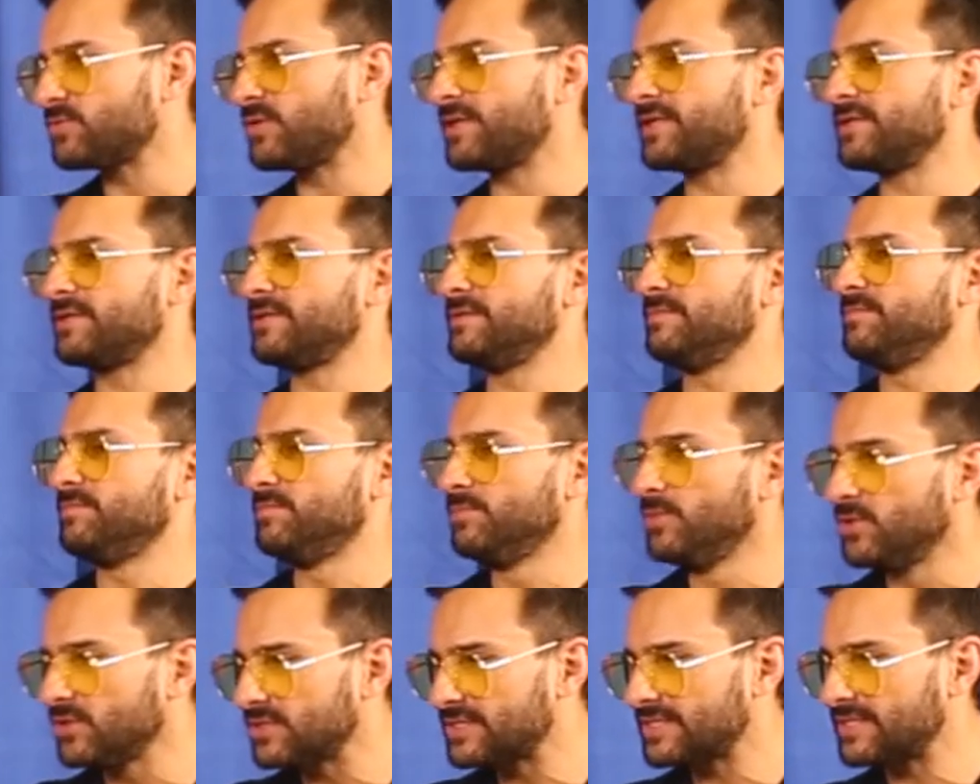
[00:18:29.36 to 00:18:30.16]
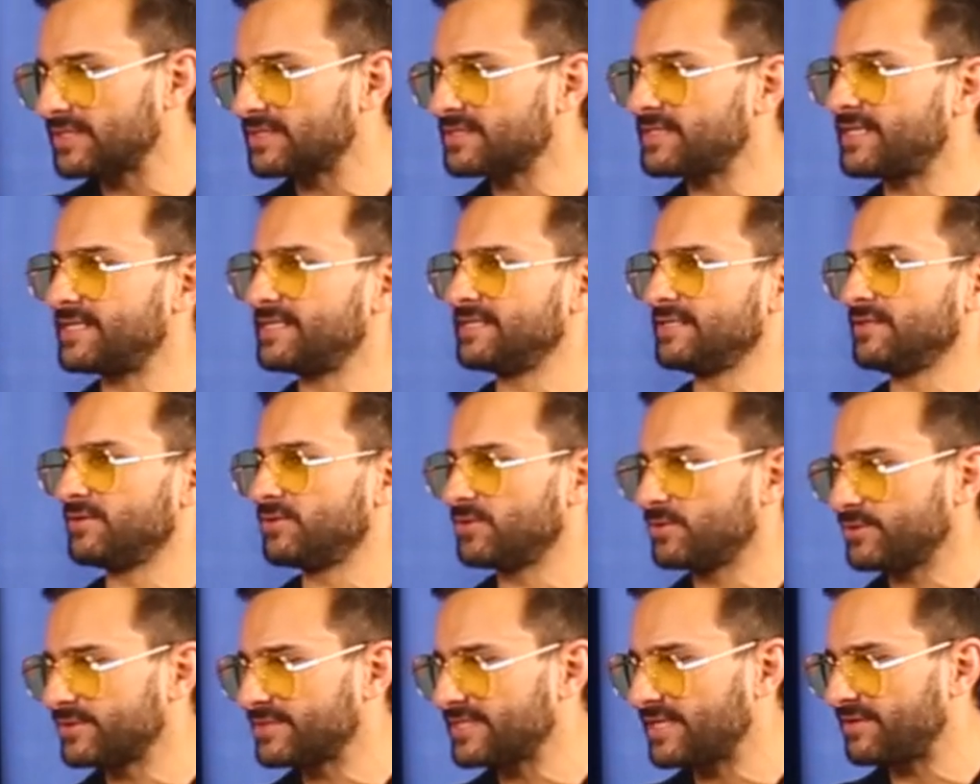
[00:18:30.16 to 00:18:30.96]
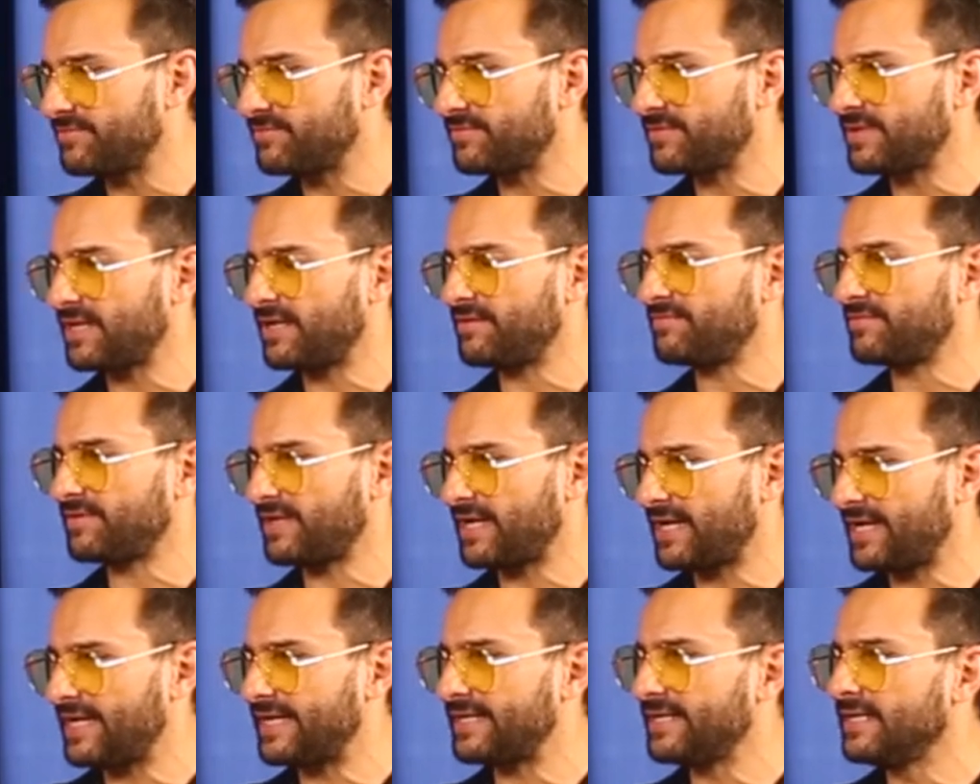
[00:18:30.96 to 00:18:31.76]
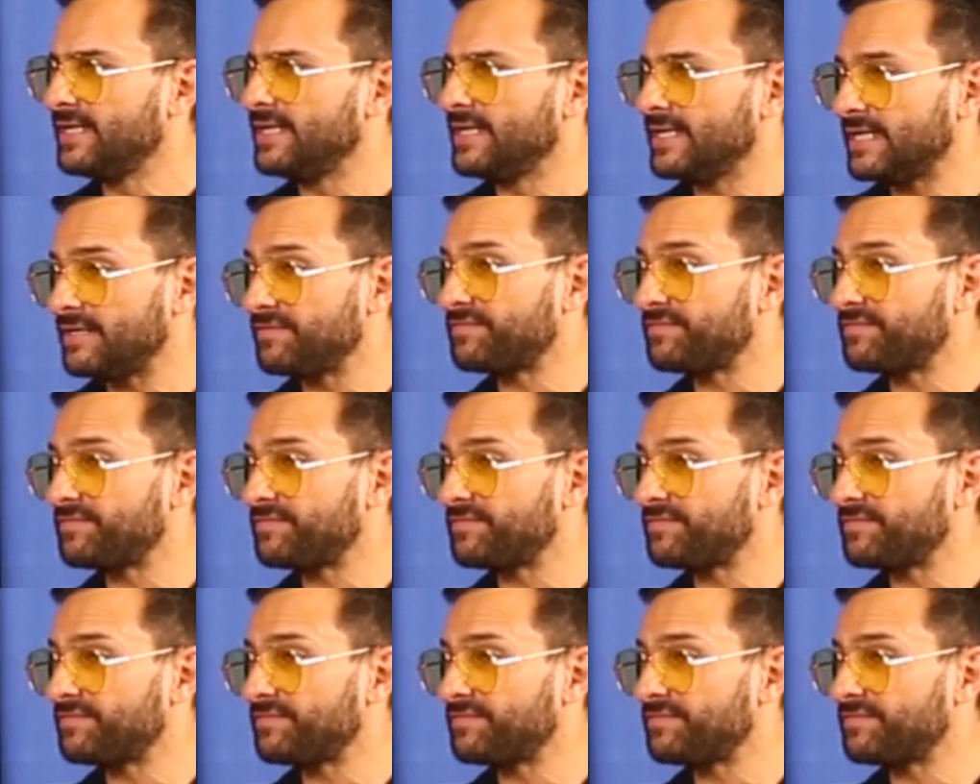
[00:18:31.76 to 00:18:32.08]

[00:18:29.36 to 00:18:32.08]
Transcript: is one of the most exciting roles I've had.